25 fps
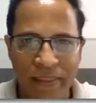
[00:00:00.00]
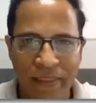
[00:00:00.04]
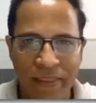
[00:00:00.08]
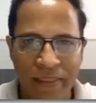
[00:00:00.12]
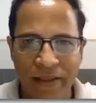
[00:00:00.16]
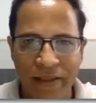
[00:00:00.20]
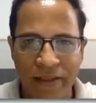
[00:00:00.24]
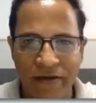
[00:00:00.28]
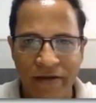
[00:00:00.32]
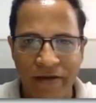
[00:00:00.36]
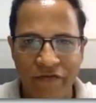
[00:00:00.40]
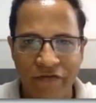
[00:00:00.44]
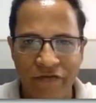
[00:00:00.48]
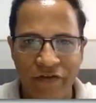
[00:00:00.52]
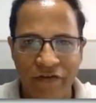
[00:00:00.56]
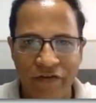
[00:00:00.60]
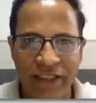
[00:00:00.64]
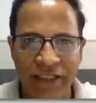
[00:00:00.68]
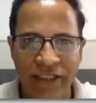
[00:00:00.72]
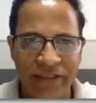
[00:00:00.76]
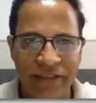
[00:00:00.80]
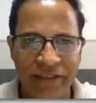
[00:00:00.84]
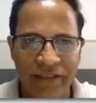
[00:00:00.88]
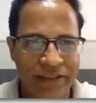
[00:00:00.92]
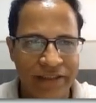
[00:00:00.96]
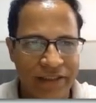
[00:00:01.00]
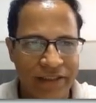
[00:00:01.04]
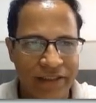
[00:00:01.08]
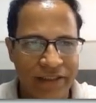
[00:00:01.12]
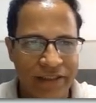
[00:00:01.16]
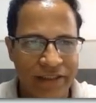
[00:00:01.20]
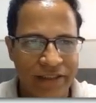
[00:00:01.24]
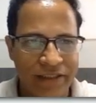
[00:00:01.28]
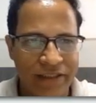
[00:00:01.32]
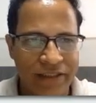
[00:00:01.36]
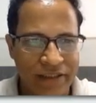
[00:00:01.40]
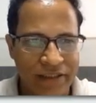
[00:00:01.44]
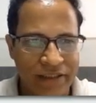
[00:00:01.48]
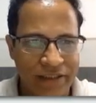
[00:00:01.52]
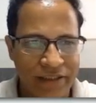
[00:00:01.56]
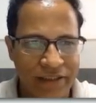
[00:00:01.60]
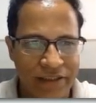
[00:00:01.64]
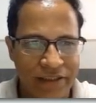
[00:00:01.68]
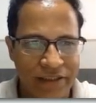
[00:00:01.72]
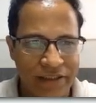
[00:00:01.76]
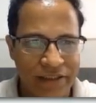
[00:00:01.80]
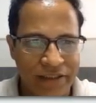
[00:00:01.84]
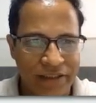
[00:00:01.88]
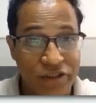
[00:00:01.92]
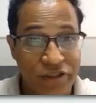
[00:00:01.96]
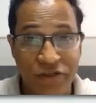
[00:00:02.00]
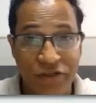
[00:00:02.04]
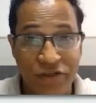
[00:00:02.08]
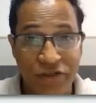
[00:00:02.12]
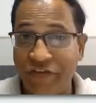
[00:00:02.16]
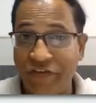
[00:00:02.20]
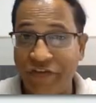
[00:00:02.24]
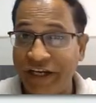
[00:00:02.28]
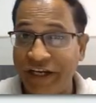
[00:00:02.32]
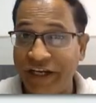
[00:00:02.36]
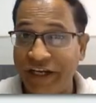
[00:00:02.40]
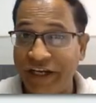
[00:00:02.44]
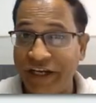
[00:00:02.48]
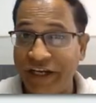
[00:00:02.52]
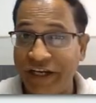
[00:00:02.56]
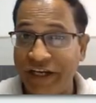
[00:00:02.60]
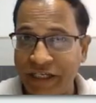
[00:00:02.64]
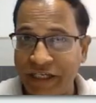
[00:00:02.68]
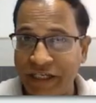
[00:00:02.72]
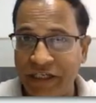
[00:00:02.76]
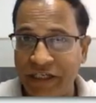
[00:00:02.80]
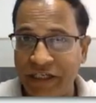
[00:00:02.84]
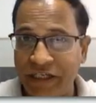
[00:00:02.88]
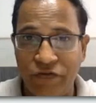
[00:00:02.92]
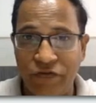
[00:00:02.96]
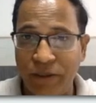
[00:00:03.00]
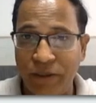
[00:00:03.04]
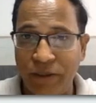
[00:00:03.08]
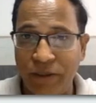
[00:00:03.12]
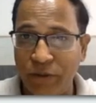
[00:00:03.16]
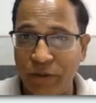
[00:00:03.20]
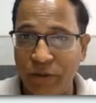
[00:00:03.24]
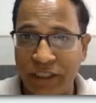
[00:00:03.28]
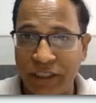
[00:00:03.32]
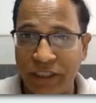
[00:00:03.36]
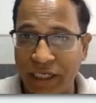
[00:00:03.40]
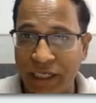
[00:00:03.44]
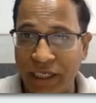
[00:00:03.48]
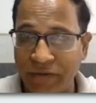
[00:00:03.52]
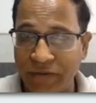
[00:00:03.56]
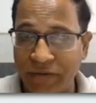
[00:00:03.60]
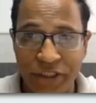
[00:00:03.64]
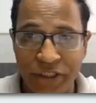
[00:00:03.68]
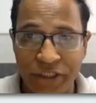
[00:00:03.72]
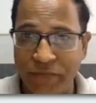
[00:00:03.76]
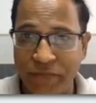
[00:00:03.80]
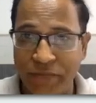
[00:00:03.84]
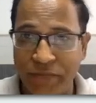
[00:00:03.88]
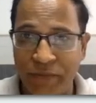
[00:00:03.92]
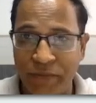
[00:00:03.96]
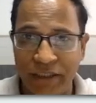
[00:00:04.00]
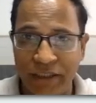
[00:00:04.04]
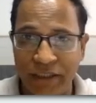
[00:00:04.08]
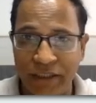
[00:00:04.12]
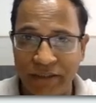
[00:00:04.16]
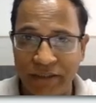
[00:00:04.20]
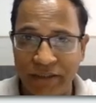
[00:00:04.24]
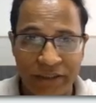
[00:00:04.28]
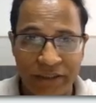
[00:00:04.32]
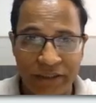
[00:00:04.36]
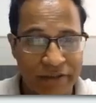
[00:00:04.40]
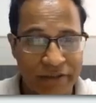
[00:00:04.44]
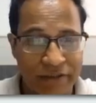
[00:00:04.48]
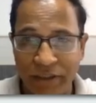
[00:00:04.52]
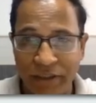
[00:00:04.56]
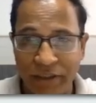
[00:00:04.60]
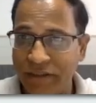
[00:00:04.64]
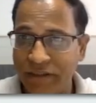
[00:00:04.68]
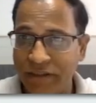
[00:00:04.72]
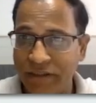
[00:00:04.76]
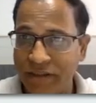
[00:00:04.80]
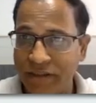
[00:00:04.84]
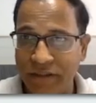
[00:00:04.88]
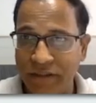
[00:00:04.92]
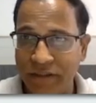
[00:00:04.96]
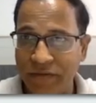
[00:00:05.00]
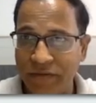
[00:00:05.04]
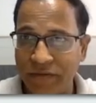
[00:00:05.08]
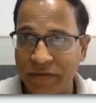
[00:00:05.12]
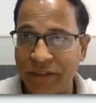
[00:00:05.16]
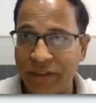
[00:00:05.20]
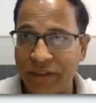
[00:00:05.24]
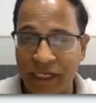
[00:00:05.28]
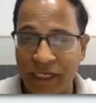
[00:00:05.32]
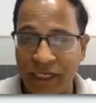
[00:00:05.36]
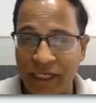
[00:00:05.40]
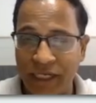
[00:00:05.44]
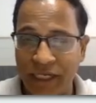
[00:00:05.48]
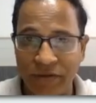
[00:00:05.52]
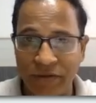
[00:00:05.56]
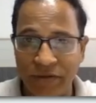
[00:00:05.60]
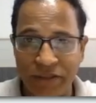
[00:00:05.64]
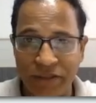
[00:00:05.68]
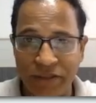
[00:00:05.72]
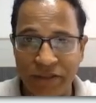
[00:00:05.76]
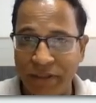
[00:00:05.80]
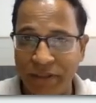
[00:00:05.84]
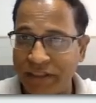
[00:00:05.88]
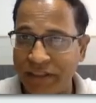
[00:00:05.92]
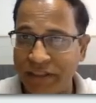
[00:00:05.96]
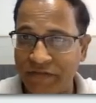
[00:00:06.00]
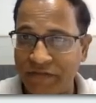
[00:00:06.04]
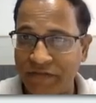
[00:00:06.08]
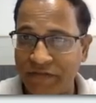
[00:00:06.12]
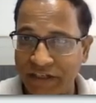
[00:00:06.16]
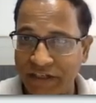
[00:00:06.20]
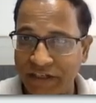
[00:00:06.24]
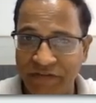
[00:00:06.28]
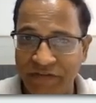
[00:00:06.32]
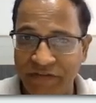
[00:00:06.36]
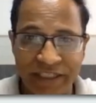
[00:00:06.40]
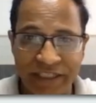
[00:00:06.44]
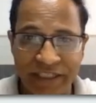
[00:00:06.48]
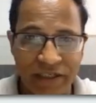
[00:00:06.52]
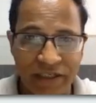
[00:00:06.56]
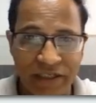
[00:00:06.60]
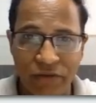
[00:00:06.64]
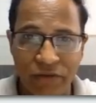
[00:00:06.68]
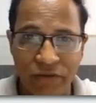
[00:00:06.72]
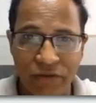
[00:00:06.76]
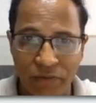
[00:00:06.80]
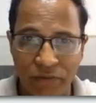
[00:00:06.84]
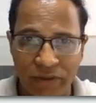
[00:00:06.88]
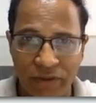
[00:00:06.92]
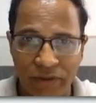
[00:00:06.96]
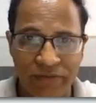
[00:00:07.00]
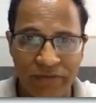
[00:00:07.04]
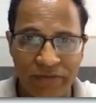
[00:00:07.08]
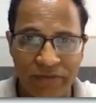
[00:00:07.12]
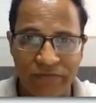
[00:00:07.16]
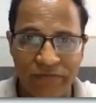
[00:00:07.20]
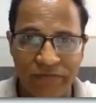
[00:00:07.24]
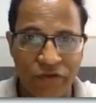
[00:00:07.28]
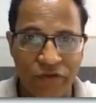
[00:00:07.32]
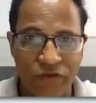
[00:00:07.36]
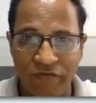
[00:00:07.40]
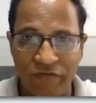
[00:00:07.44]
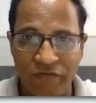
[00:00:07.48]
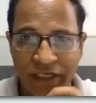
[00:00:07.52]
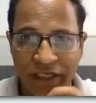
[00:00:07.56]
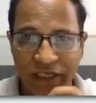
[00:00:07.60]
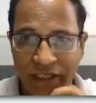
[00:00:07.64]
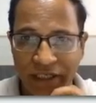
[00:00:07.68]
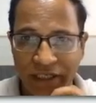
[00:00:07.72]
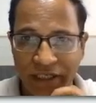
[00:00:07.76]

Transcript: fine so it's a very very careful about the calculation part Nitya, because you know the calculation plays a very vital role and you have very less